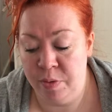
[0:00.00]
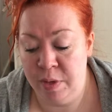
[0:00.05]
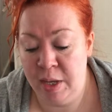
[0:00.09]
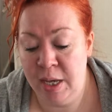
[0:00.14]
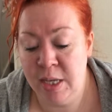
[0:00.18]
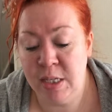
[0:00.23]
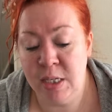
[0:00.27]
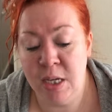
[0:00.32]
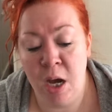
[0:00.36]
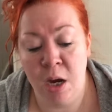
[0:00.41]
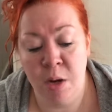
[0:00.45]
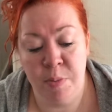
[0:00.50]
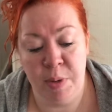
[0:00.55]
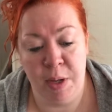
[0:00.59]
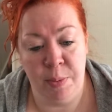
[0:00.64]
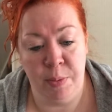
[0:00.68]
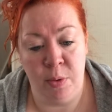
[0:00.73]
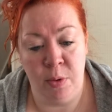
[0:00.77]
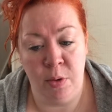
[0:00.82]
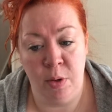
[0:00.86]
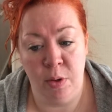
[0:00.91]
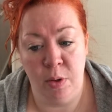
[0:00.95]
These young
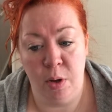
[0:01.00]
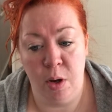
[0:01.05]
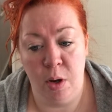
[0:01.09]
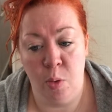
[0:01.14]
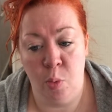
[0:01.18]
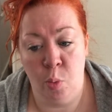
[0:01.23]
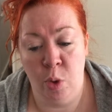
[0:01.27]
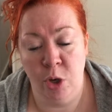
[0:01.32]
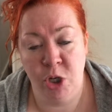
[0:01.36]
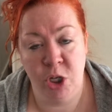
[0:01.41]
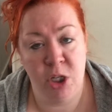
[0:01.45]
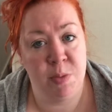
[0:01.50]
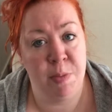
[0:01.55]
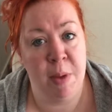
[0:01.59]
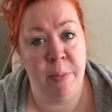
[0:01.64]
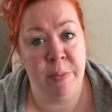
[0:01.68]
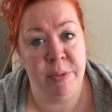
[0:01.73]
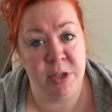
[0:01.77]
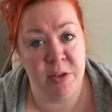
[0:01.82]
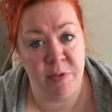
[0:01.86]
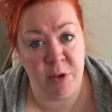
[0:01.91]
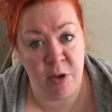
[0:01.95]
people were just
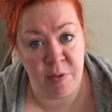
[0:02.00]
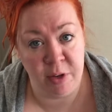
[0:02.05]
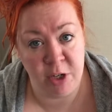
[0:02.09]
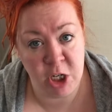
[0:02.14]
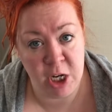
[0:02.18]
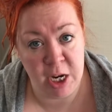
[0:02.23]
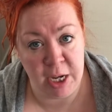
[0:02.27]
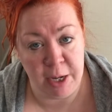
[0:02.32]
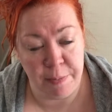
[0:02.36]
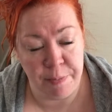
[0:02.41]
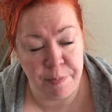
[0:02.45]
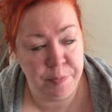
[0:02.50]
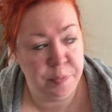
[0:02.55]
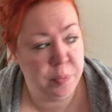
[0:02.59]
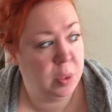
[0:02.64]
members of UVG.